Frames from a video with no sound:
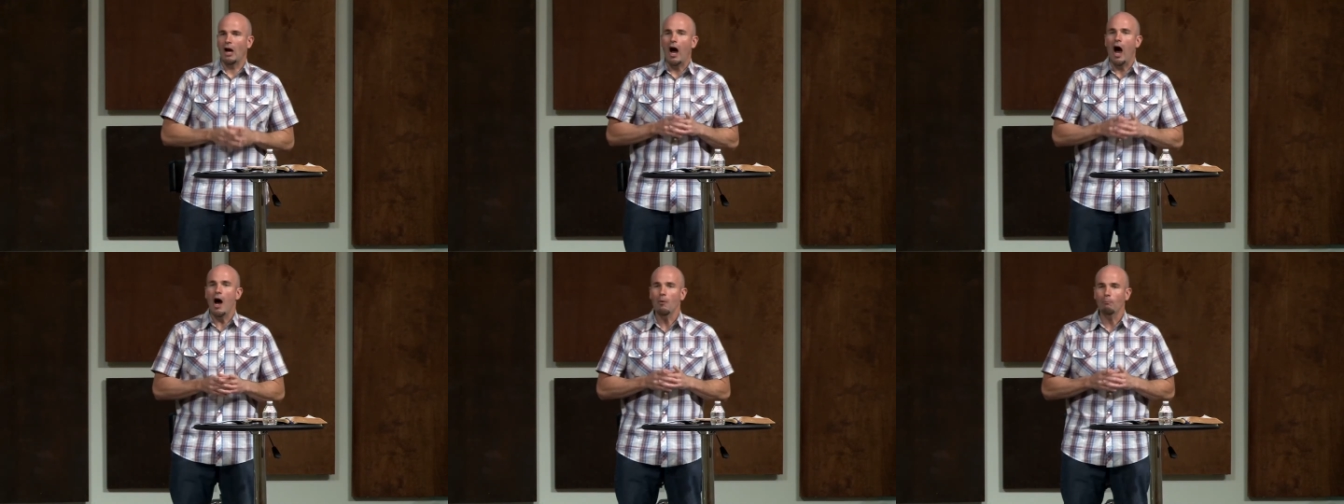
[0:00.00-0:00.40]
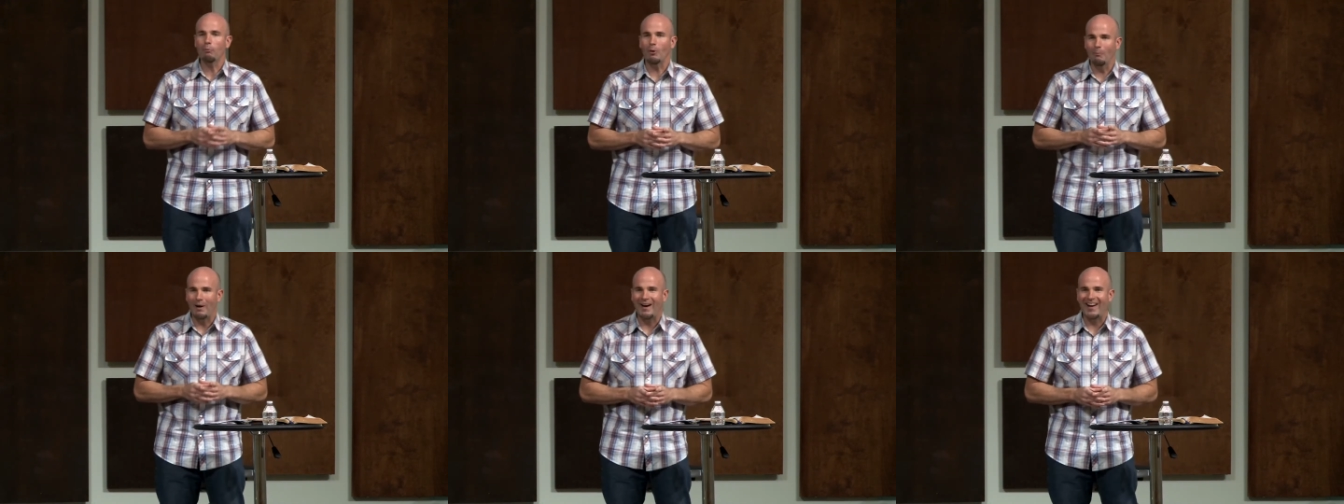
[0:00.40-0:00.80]

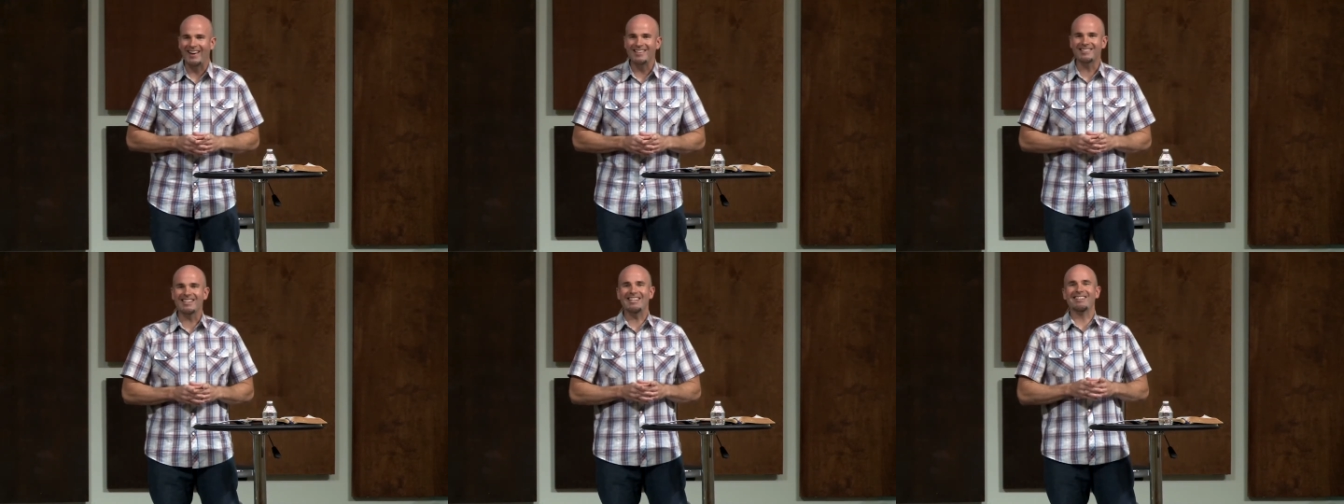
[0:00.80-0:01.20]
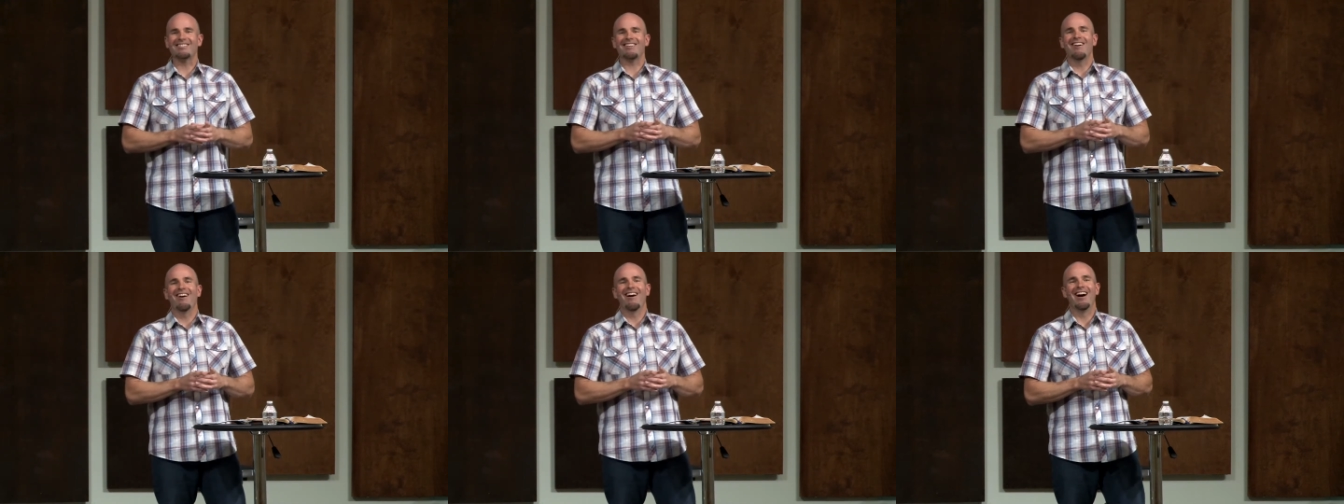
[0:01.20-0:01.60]
Compromise
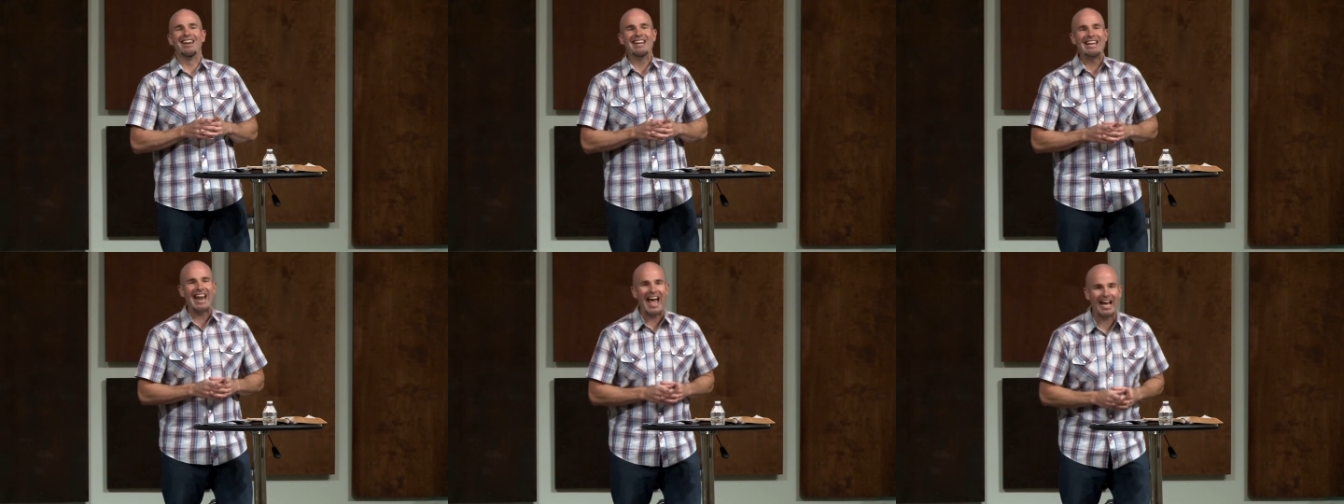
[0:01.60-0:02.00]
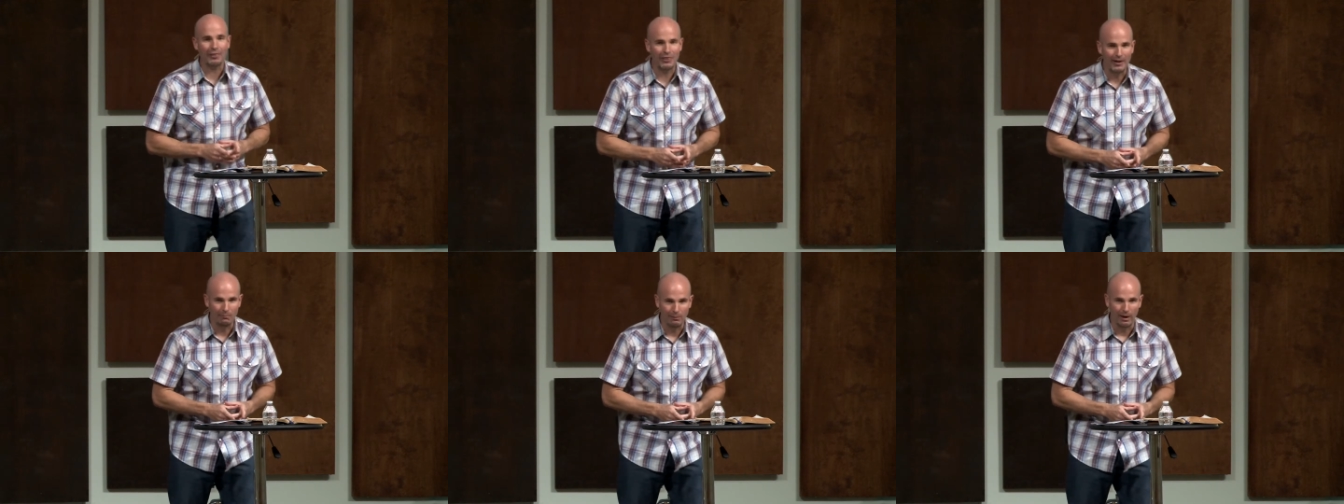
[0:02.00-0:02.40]
is
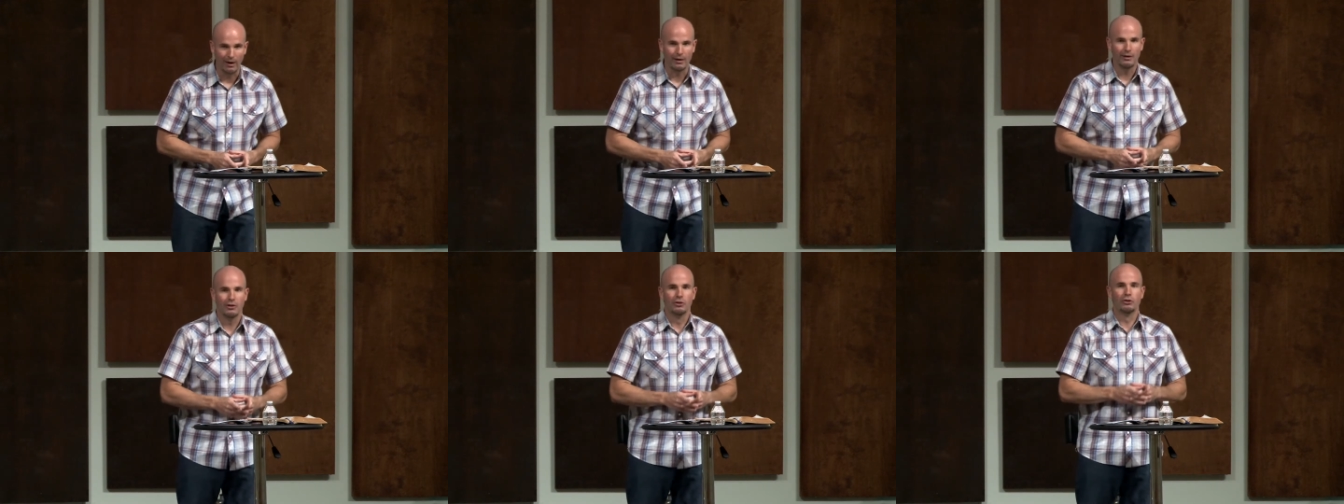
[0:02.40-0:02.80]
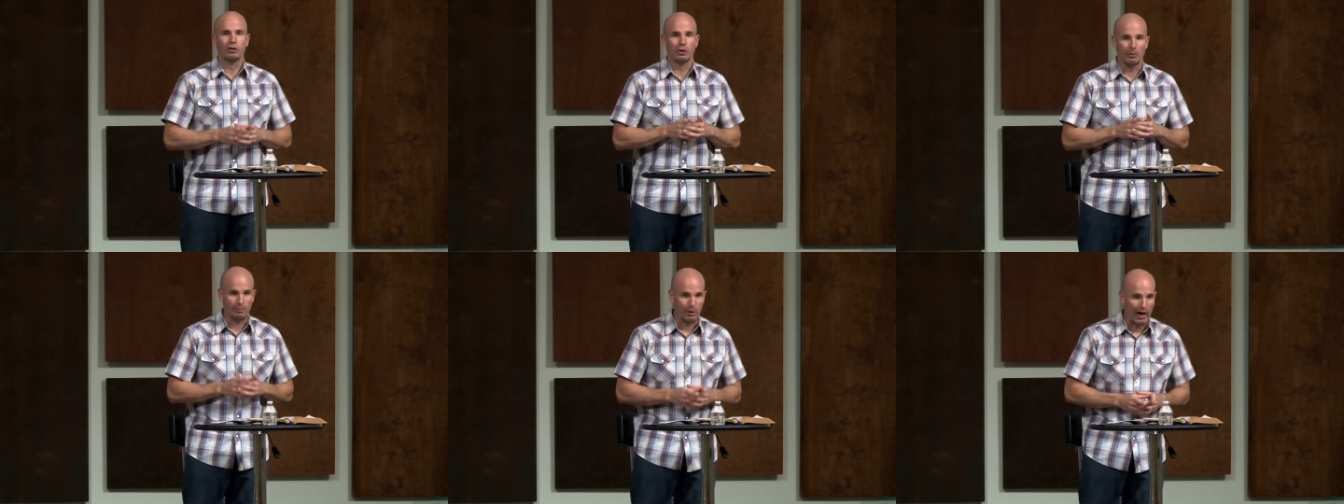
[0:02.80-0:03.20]
anathema
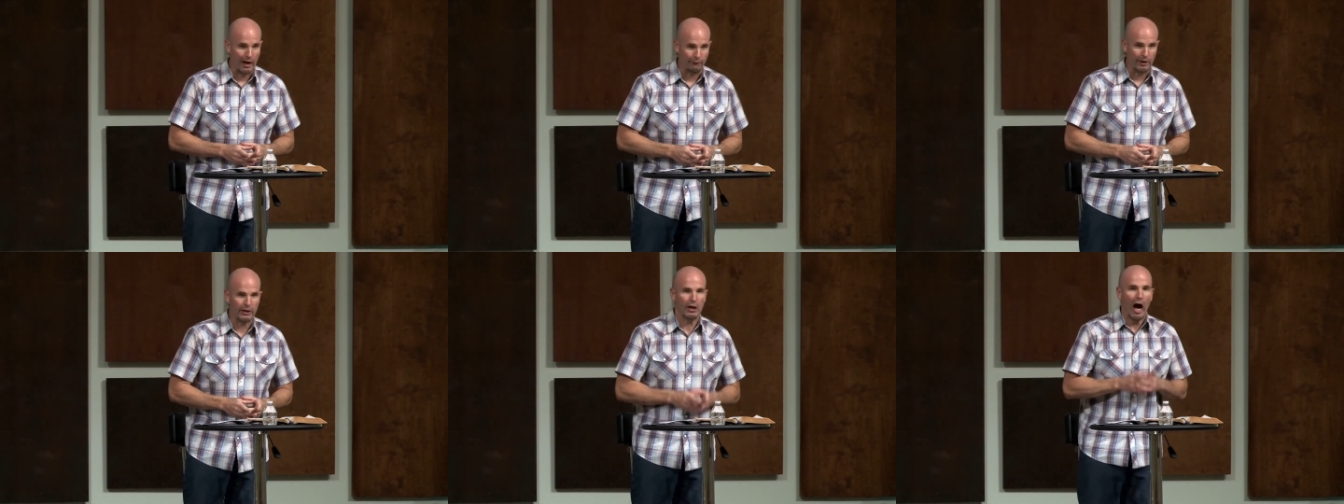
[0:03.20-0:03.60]
to the prophet.